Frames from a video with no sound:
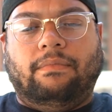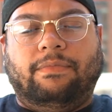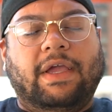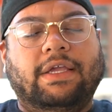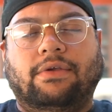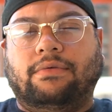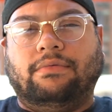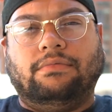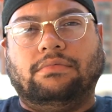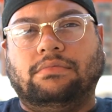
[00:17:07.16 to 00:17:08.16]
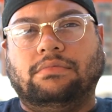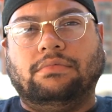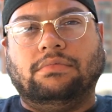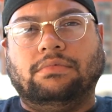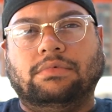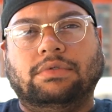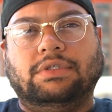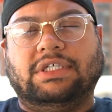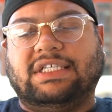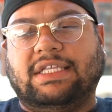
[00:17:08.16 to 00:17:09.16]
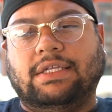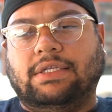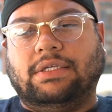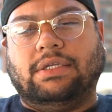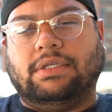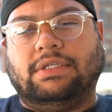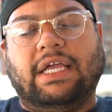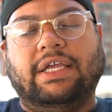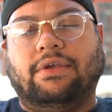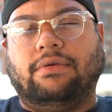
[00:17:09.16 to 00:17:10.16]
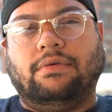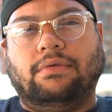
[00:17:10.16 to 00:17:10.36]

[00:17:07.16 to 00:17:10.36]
thank you. Just thank you.